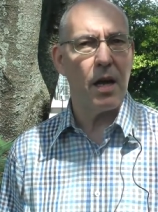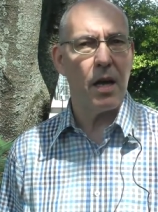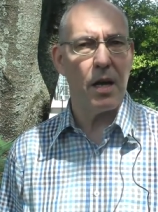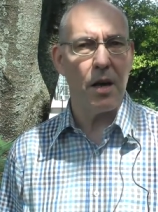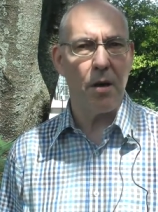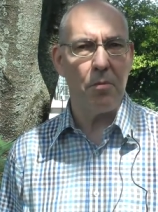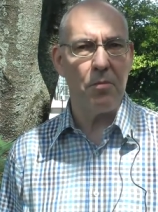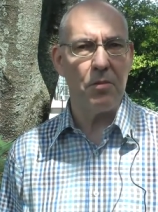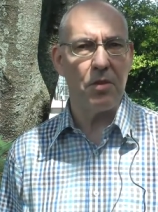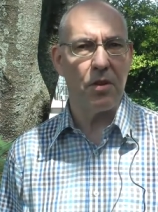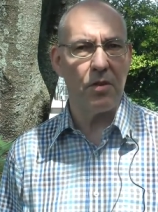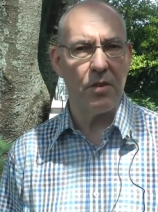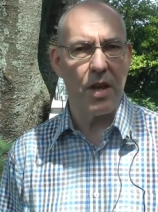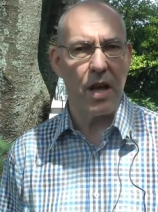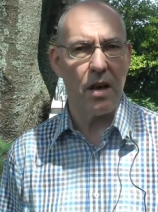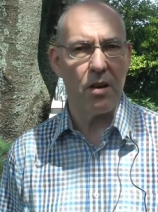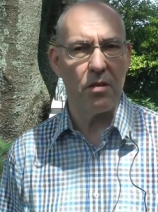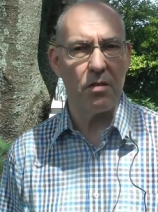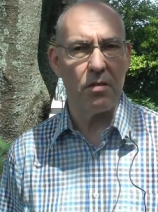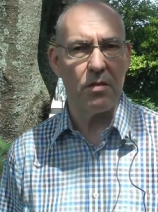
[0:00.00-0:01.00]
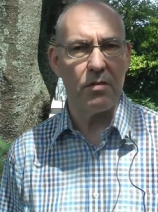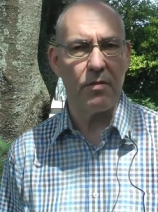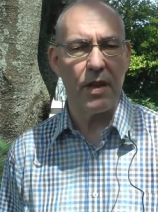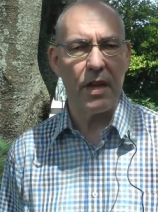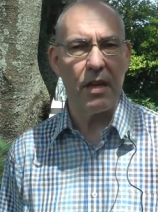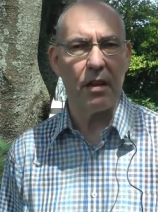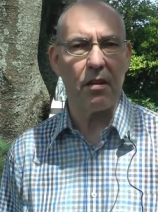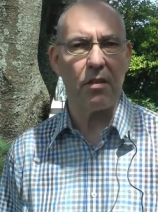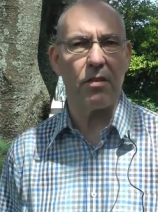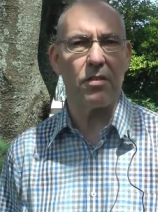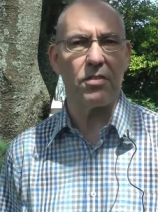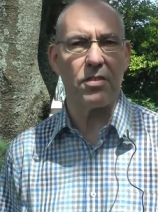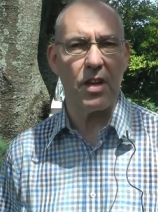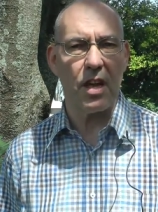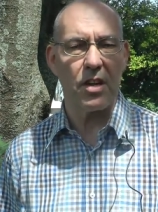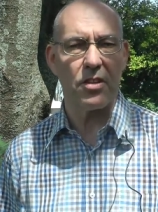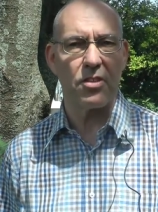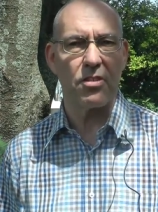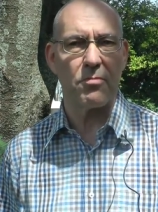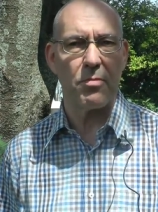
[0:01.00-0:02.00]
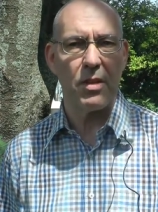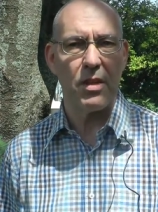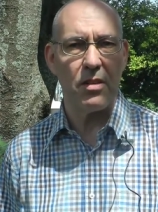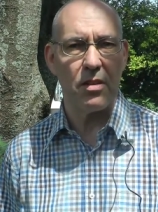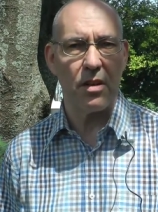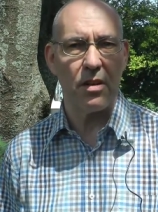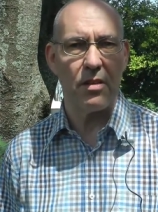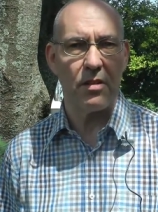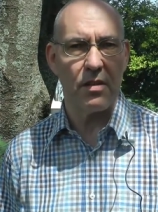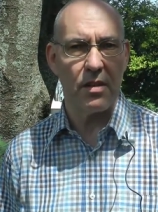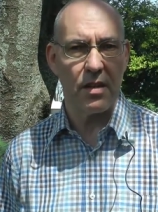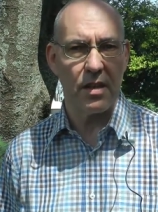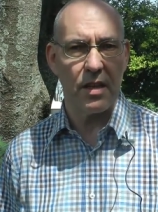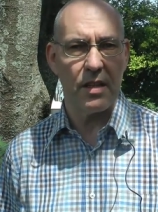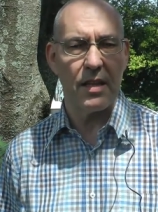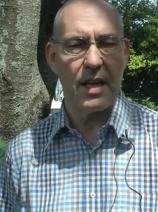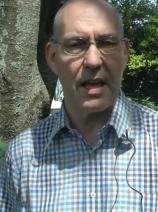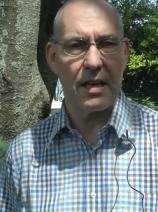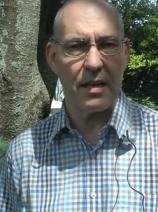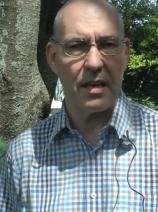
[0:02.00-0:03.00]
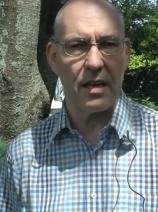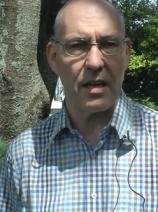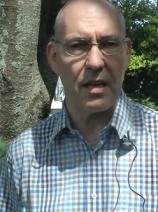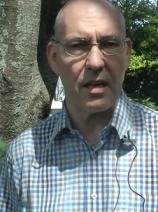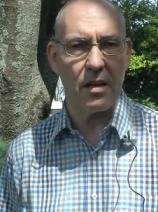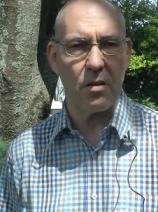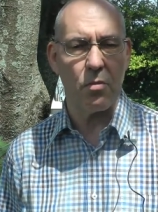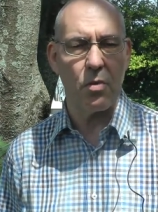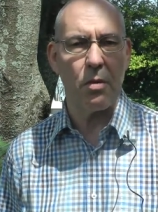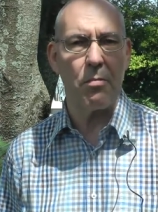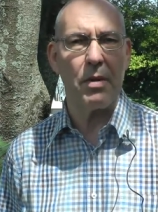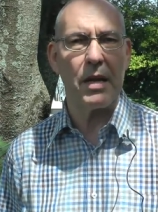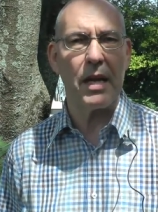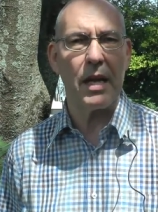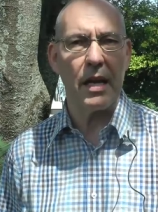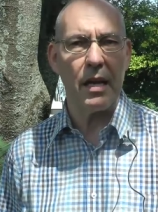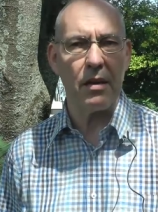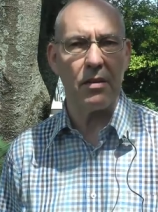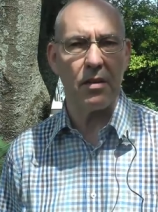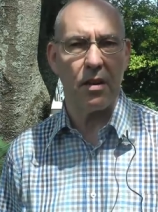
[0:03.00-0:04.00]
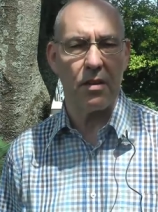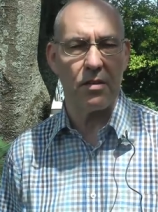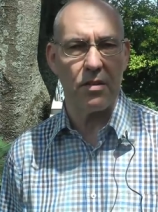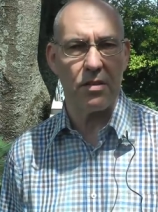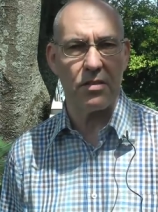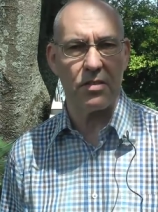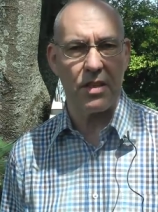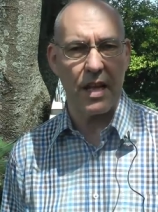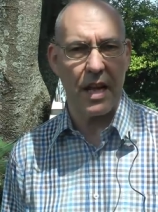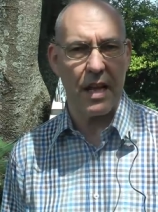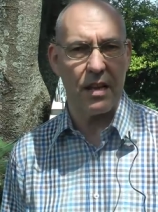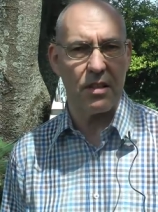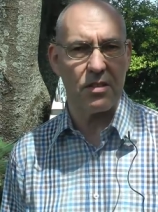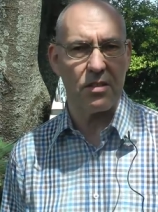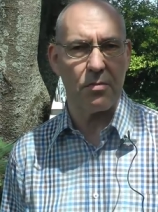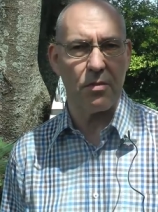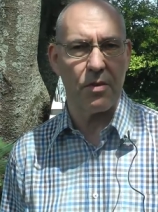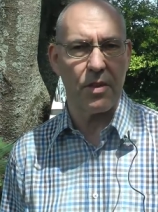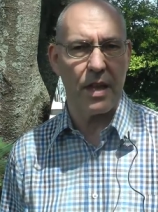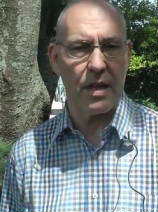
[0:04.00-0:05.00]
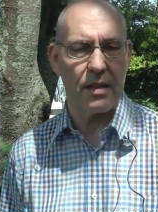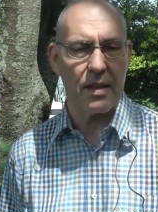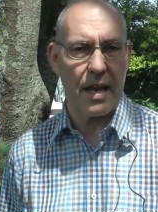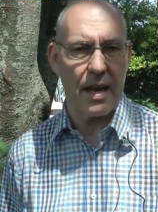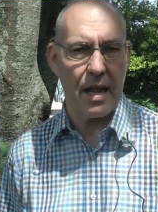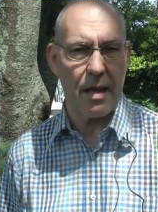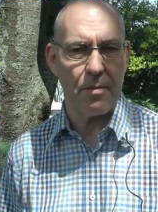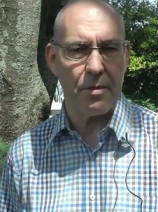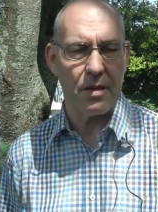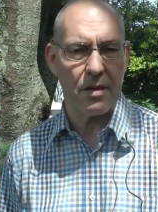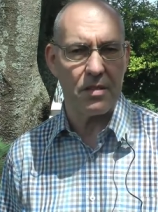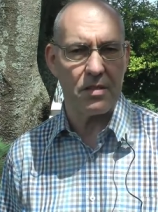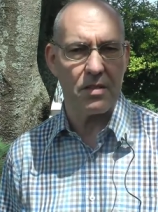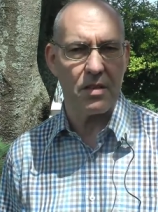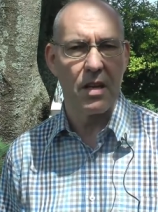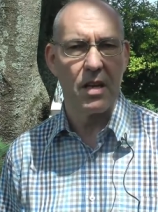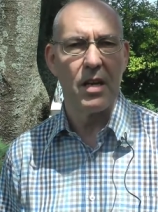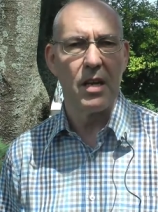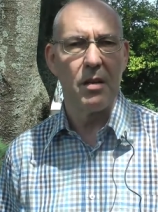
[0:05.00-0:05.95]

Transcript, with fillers: And up until now, very little research has been done in that area. We're beginning to understand some of that dynamics,